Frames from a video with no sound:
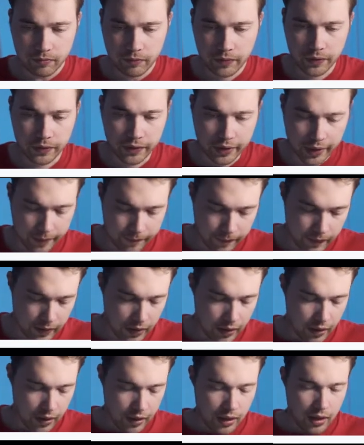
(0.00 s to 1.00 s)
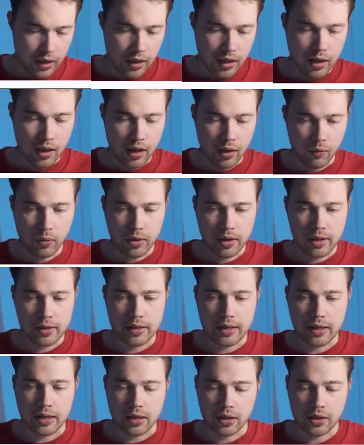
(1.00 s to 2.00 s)
Okay, what are
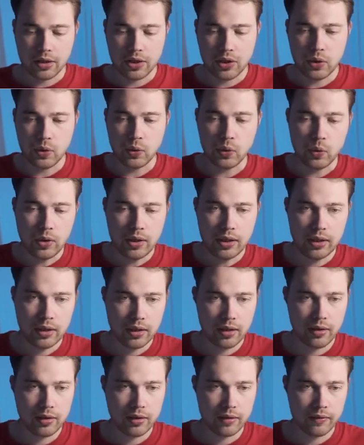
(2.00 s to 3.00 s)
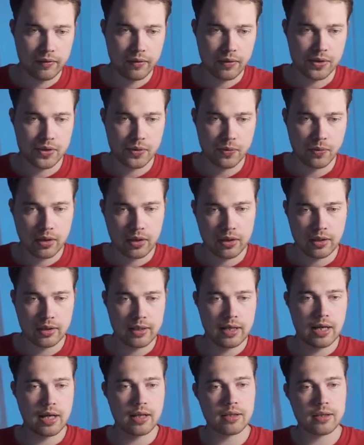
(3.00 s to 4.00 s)
they? Q, the first one.
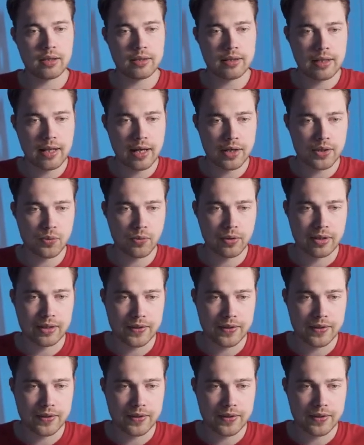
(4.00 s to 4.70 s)
Then the next one is